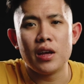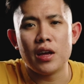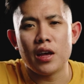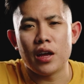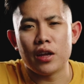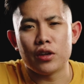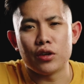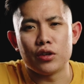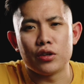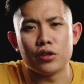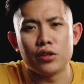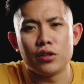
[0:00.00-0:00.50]

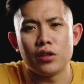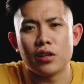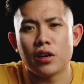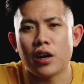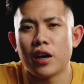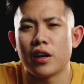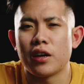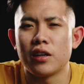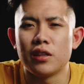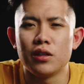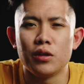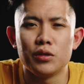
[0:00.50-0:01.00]
and you're
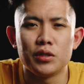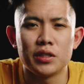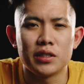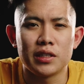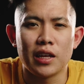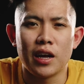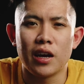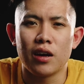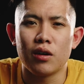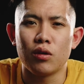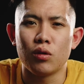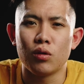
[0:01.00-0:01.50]
kind of losing
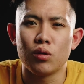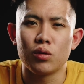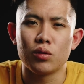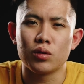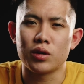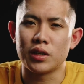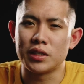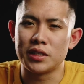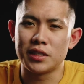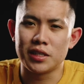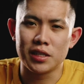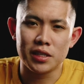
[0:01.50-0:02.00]
that whole
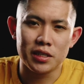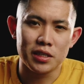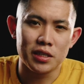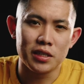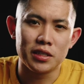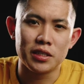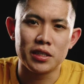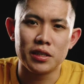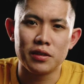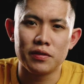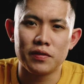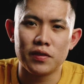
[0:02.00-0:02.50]

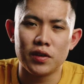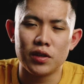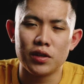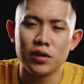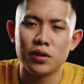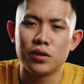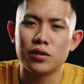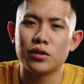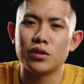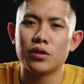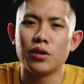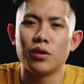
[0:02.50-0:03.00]
consistency
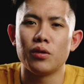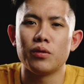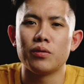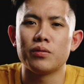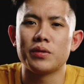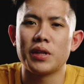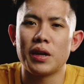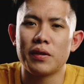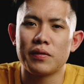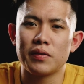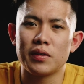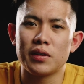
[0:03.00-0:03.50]
feel. So
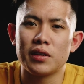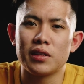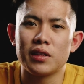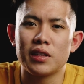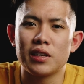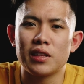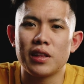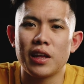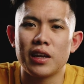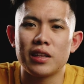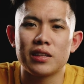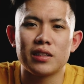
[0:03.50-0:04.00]

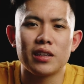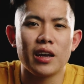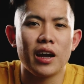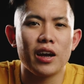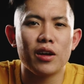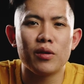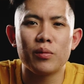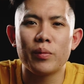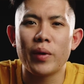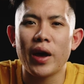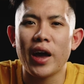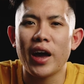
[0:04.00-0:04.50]
definitely like
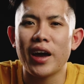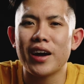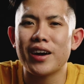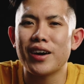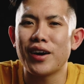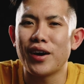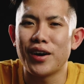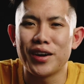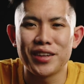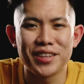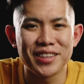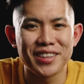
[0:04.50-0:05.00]
dial back
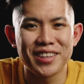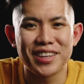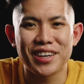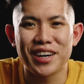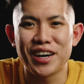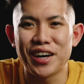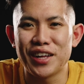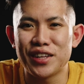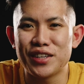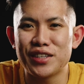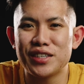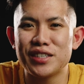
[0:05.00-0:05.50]
on the
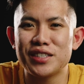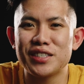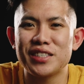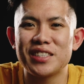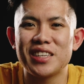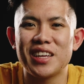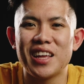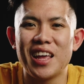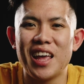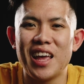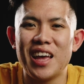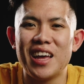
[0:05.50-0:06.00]

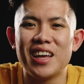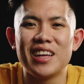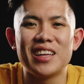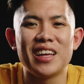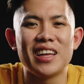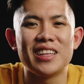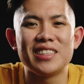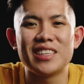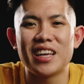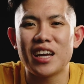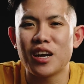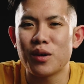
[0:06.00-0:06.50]
colors
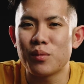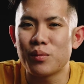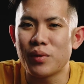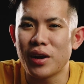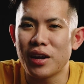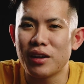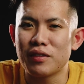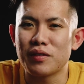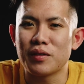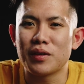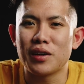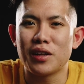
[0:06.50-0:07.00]
and take a
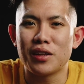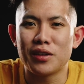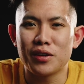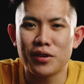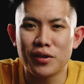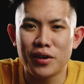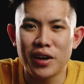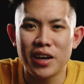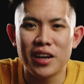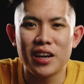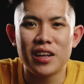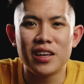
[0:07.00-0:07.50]
break from color
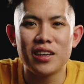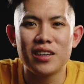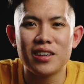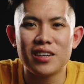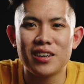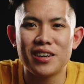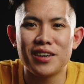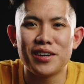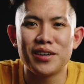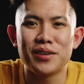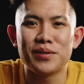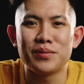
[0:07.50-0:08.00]
grading,
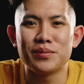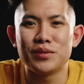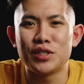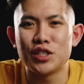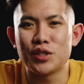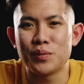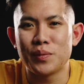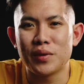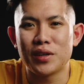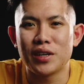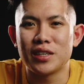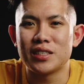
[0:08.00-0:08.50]

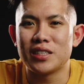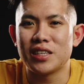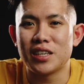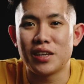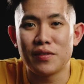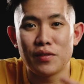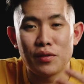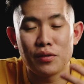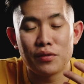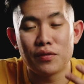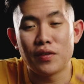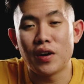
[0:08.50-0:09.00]
just because they
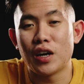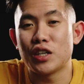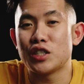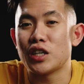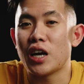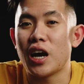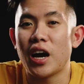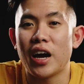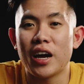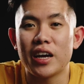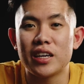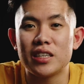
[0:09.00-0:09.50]
give you fresh
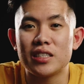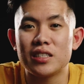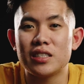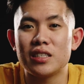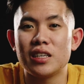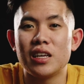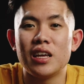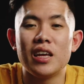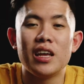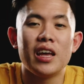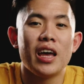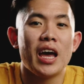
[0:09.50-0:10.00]
eyes.
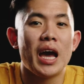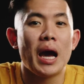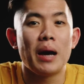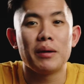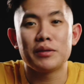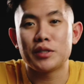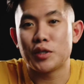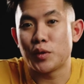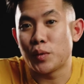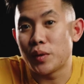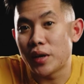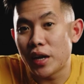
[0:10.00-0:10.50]
Have
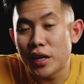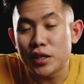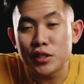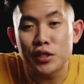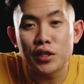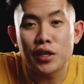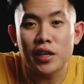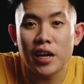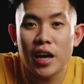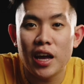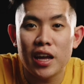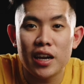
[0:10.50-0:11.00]
someone else
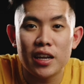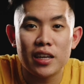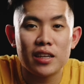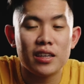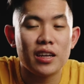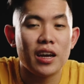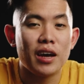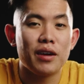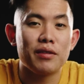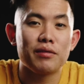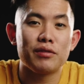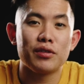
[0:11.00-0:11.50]
look at it.
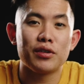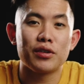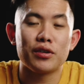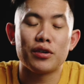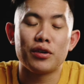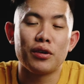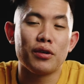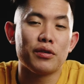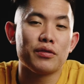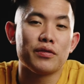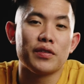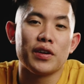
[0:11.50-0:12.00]
Have your
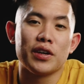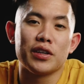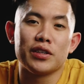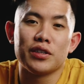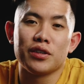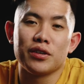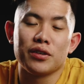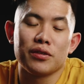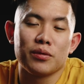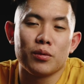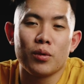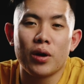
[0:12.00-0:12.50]
girlfriend,
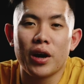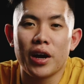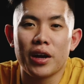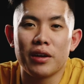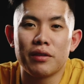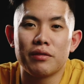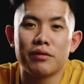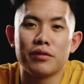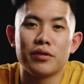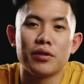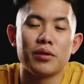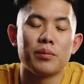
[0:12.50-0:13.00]
your
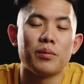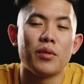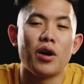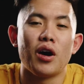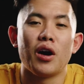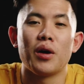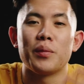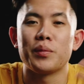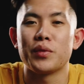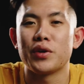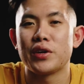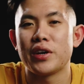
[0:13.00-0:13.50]
wife, your
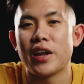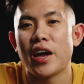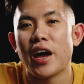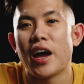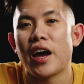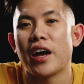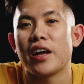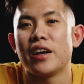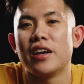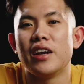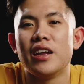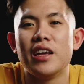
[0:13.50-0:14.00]
mom, your
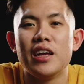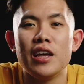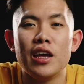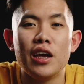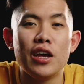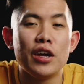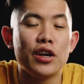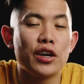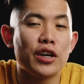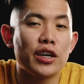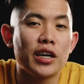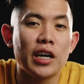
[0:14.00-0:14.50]
dad,
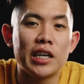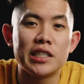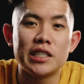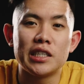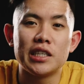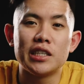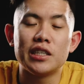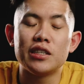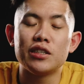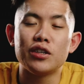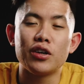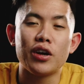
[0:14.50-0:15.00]
your
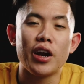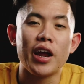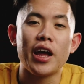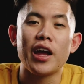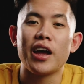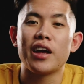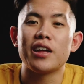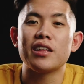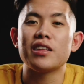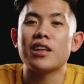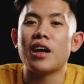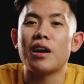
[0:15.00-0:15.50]
cousin, your
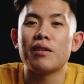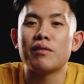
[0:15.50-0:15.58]
aunt,